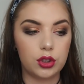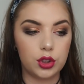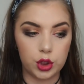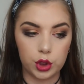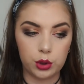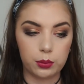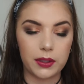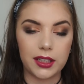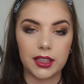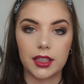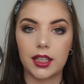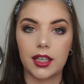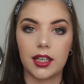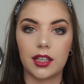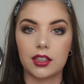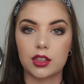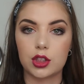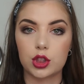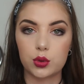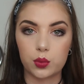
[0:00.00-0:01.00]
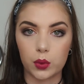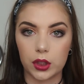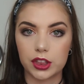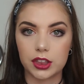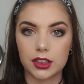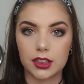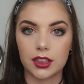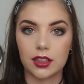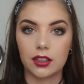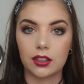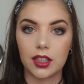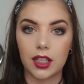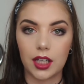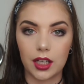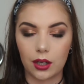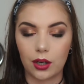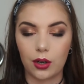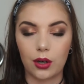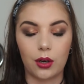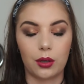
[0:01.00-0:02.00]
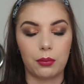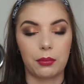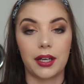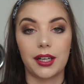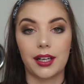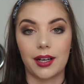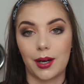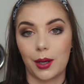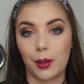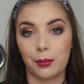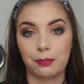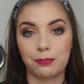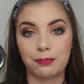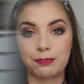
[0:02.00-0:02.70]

duping and swatching on my arm.